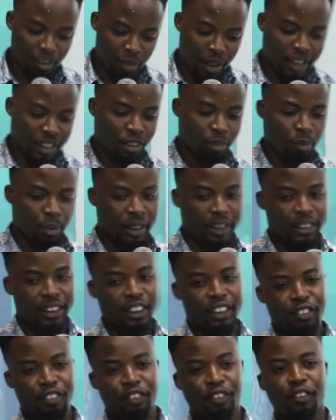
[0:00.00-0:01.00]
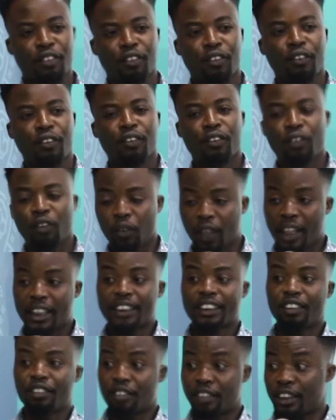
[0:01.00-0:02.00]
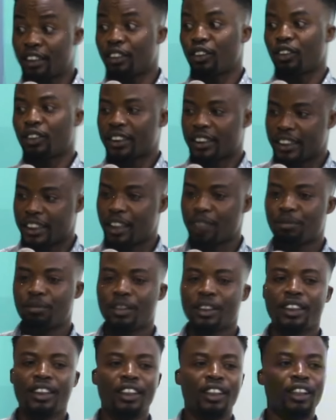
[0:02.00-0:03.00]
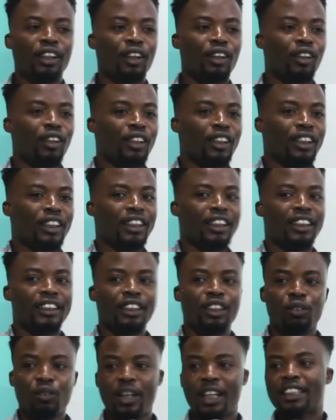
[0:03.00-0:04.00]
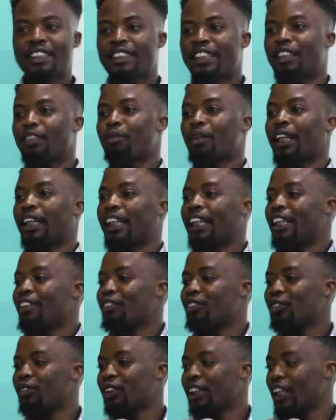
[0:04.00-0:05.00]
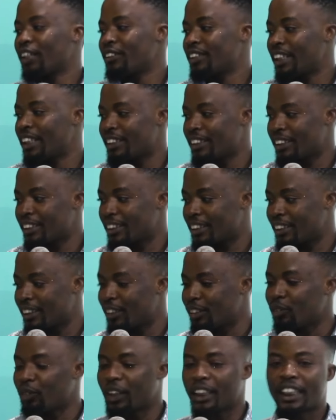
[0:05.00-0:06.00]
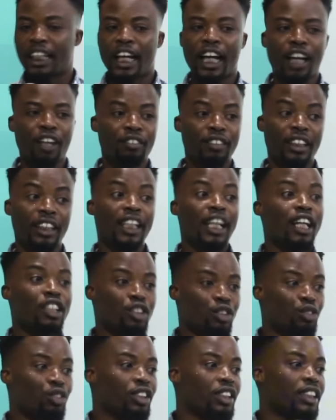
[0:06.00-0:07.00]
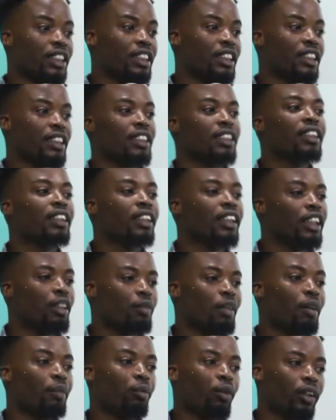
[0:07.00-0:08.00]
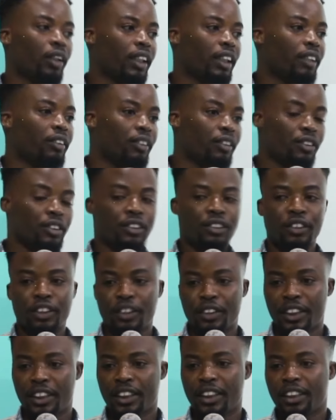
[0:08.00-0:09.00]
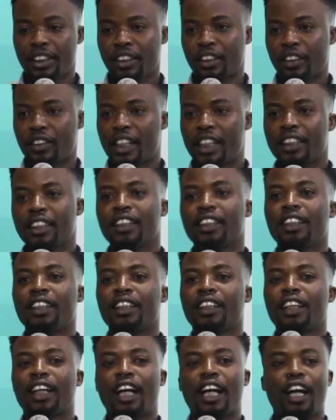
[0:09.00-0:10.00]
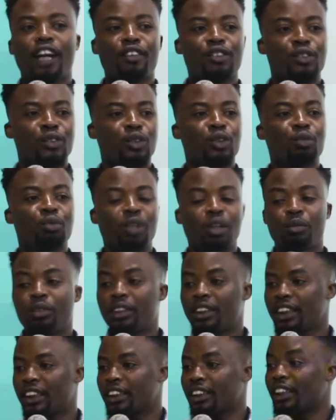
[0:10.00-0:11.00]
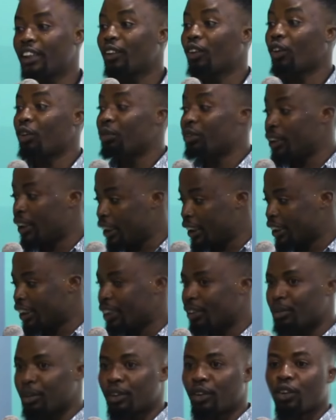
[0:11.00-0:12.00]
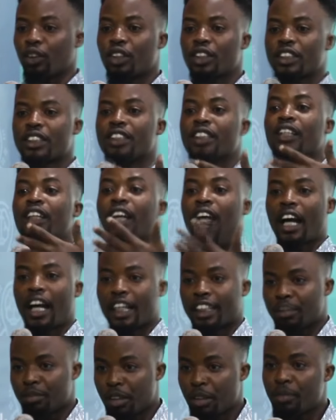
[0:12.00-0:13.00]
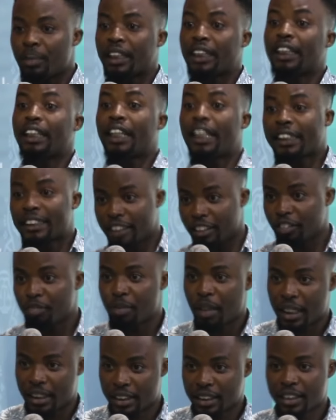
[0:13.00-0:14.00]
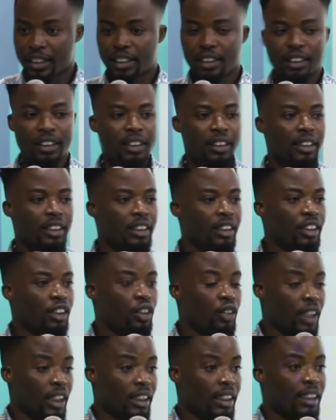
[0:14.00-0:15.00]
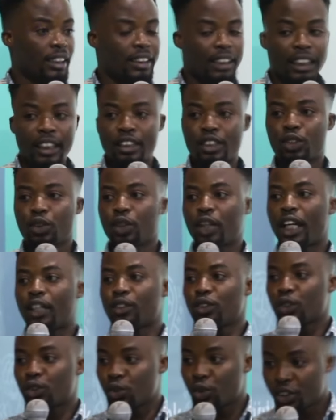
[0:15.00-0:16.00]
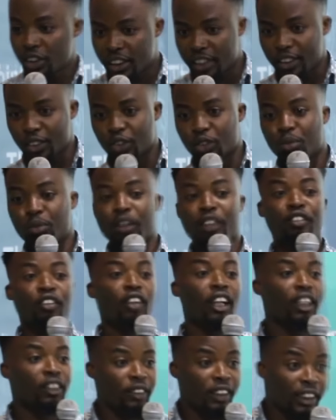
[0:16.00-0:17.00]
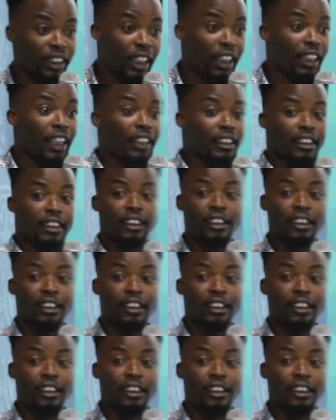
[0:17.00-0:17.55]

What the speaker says: in mathematics for quite a very long time, the worst day in my life, 2016, when I have the last 2 CDs in my pocket, real story, right? I have to do permutation and combination because I remember elective maths. You understand? So I used 2 CDs to make 400 Ghana